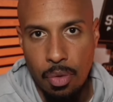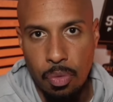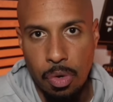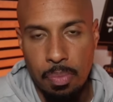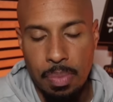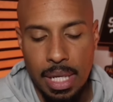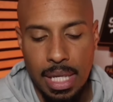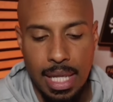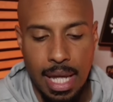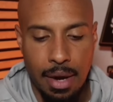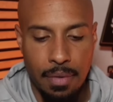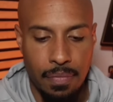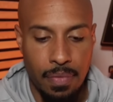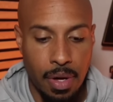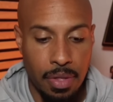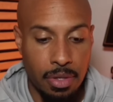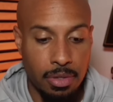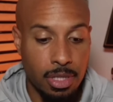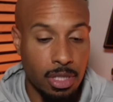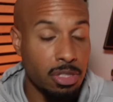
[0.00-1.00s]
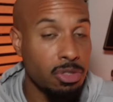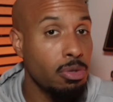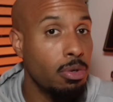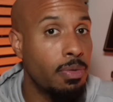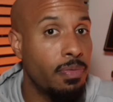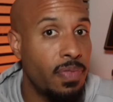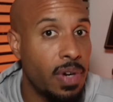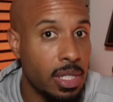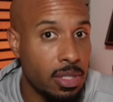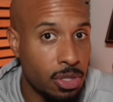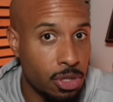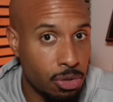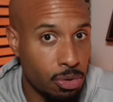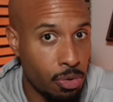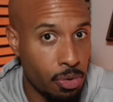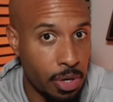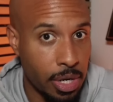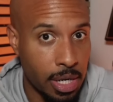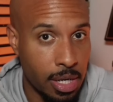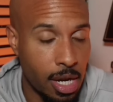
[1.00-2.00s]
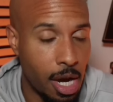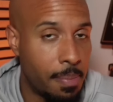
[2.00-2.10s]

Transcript: will be a lot of fun. There's also a fun story